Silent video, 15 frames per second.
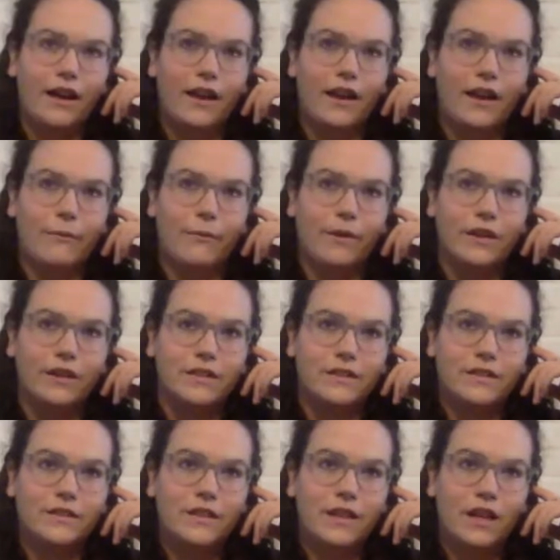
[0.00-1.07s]
it
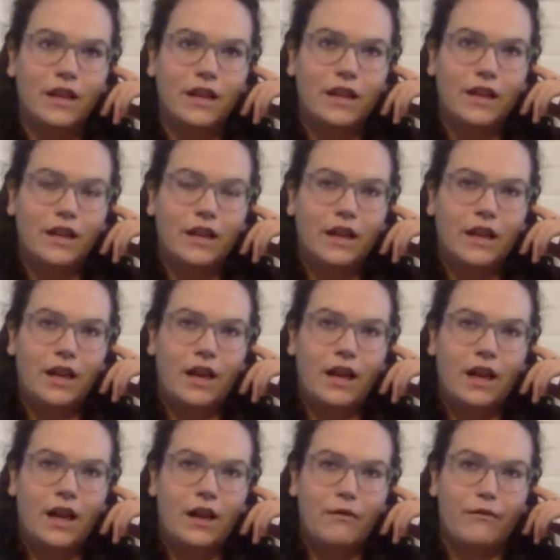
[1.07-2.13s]
was
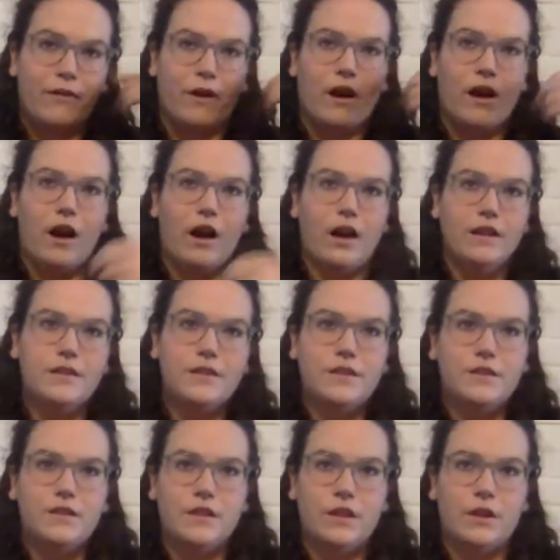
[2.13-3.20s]
for
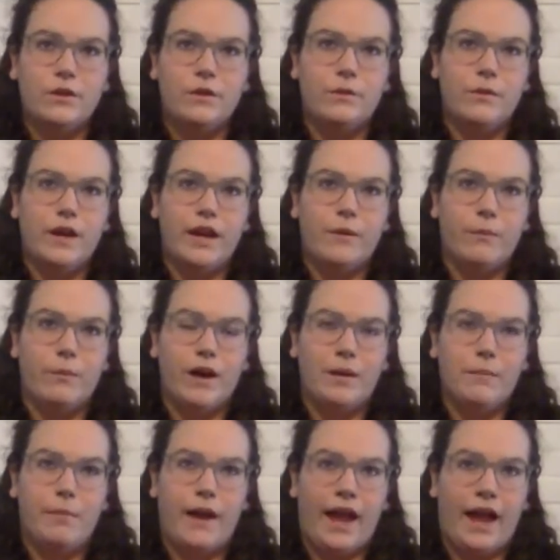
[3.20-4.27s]
us too. It
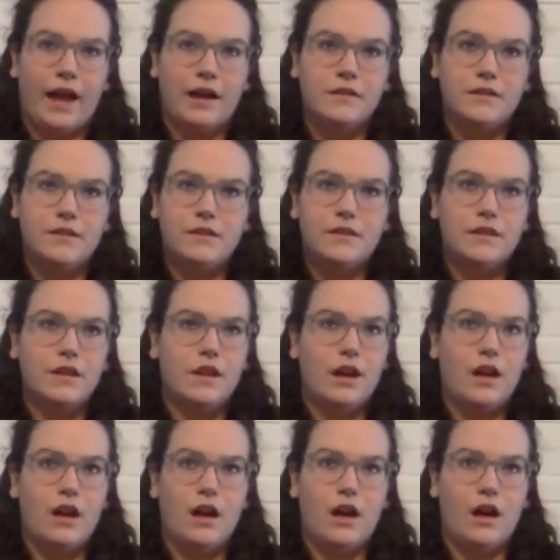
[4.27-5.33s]
went past
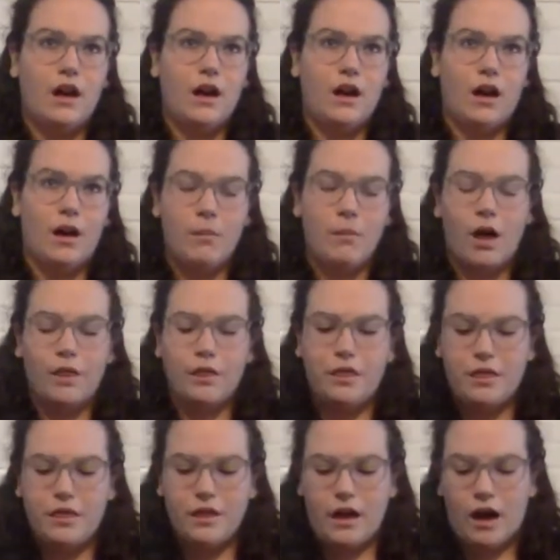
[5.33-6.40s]
a
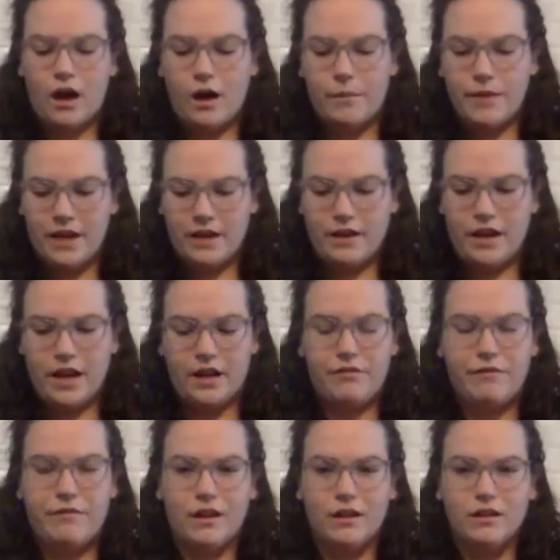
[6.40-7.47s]
month. It
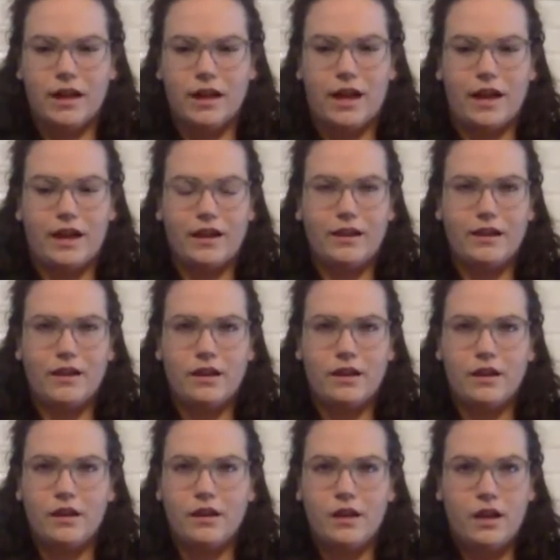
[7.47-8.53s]
felt like
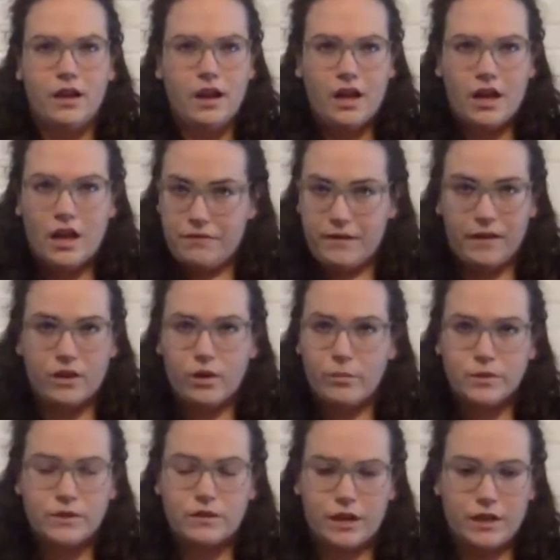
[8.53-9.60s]

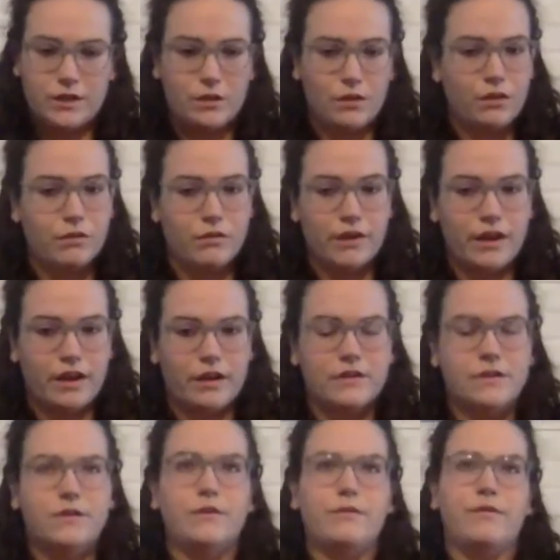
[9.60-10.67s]
almost like 2, 3
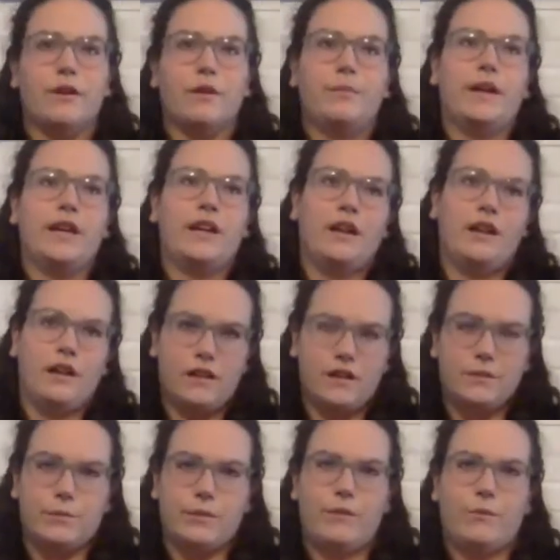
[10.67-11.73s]
years for a bit, and I'll
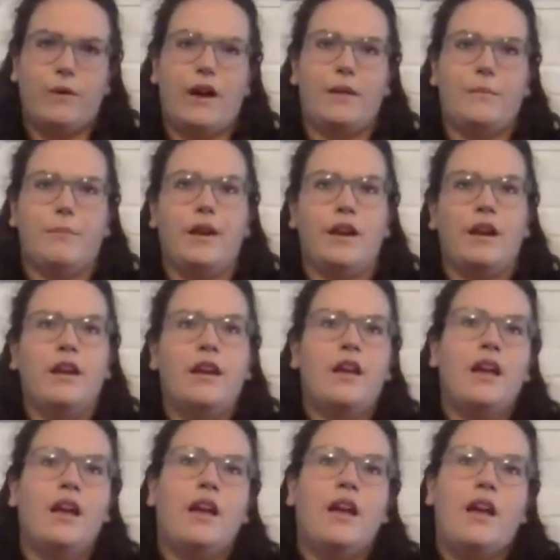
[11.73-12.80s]
explain why. But
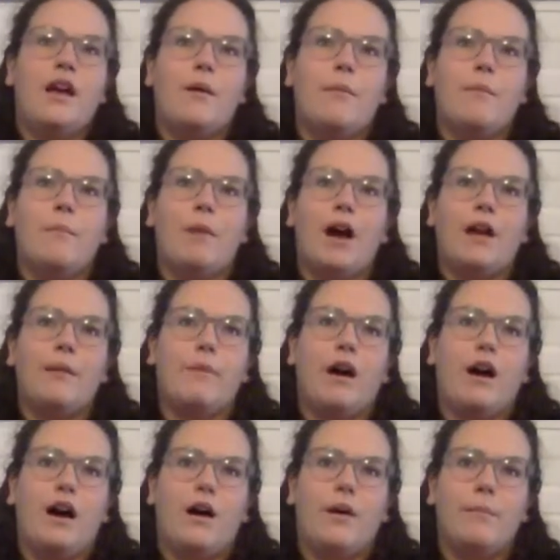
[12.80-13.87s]
my
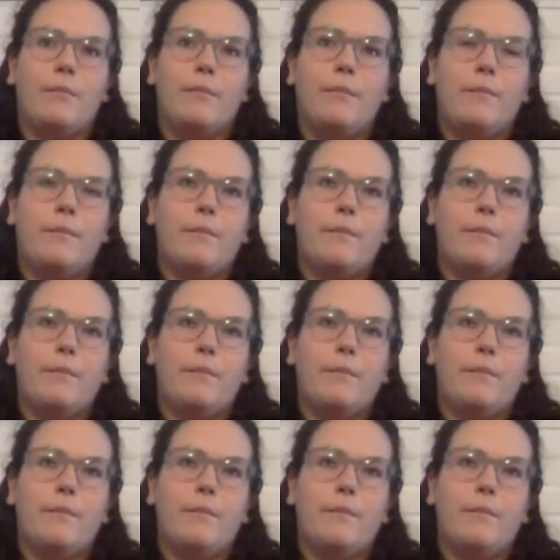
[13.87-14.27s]
mom,